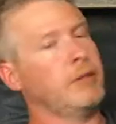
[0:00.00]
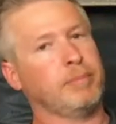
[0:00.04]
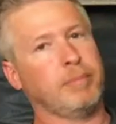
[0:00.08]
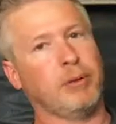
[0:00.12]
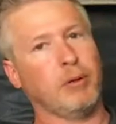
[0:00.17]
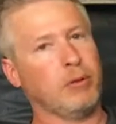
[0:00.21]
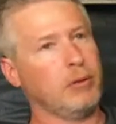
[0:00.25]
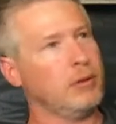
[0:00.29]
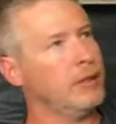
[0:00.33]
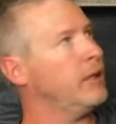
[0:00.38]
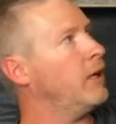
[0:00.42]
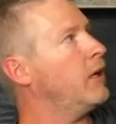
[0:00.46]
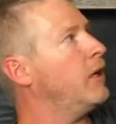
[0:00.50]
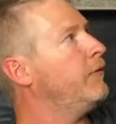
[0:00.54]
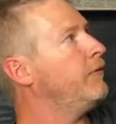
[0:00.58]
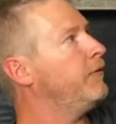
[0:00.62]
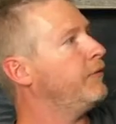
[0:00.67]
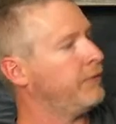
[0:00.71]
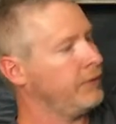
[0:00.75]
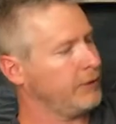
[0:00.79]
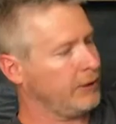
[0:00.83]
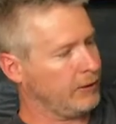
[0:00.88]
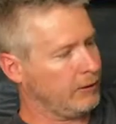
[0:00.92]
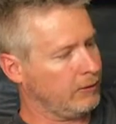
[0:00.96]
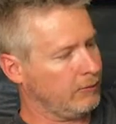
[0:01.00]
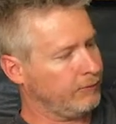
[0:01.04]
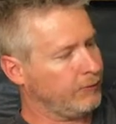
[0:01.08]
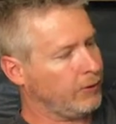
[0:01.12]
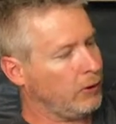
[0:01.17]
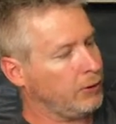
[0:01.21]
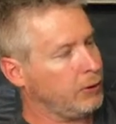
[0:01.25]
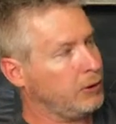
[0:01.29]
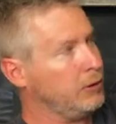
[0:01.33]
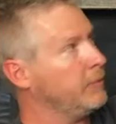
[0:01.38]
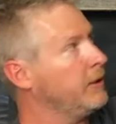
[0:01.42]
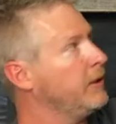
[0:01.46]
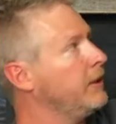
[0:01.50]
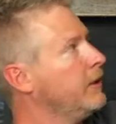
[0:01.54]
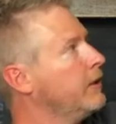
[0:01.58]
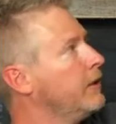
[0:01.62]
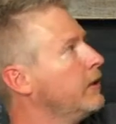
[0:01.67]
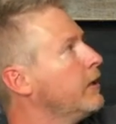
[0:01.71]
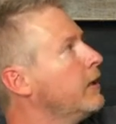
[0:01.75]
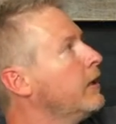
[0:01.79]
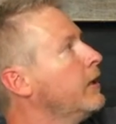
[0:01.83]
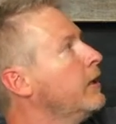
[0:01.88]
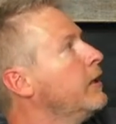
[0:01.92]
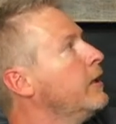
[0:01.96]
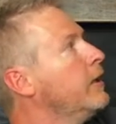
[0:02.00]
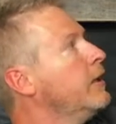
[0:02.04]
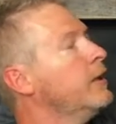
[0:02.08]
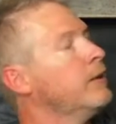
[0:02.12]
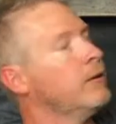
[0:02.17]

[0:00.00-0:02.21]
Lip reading: when you're pulling off volume here,